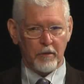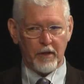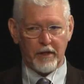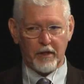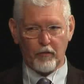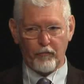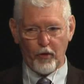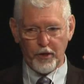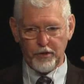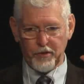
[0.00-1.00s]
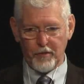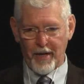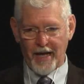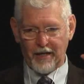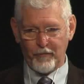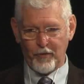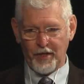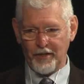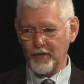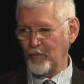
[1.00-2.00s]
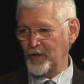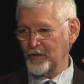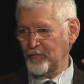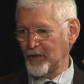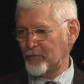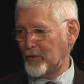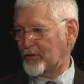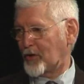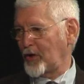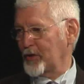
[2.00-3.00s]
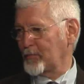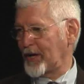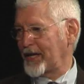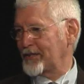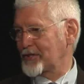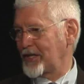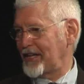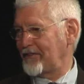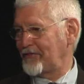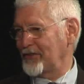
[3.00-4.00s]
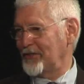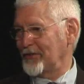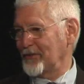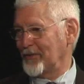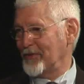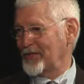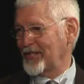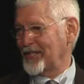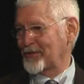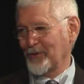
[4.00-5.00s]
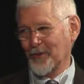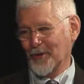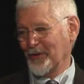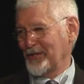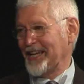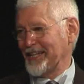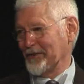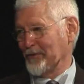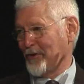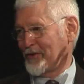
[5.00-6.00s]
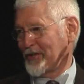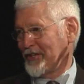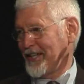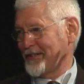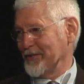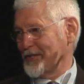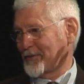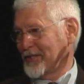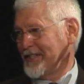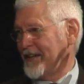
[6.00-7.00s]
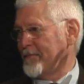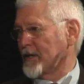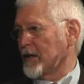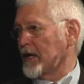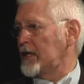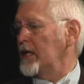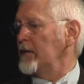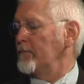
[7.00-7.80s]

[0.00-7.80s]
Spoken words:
That little voice in the back of your head, the one you've lived with all your practice life, the one that says, oh, you're over your head in this one, all right?